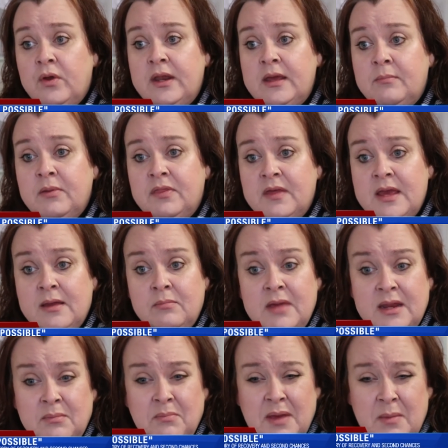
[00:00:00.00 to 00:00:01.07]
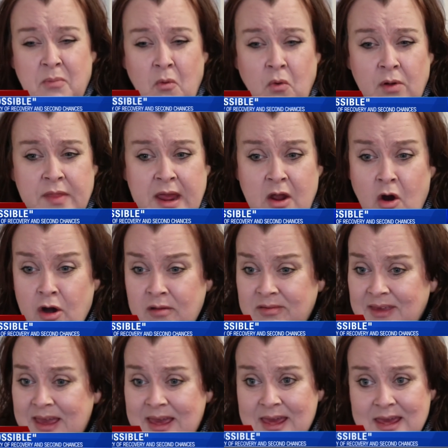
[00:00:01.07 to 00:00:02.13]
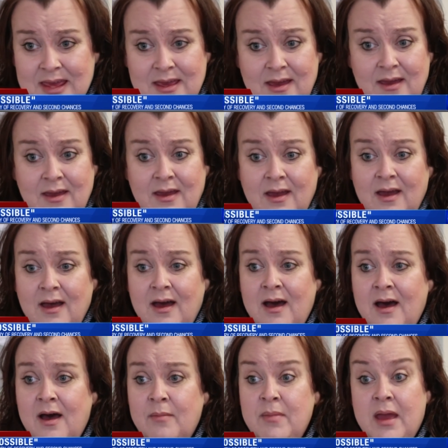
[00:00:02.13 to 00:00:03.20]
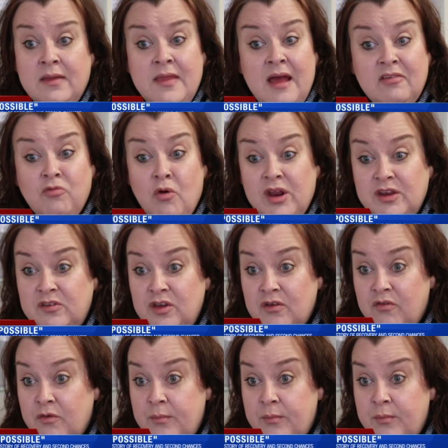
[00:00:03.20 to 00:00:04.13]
empathy and meeting people where they are is key. Um, and that's what it took for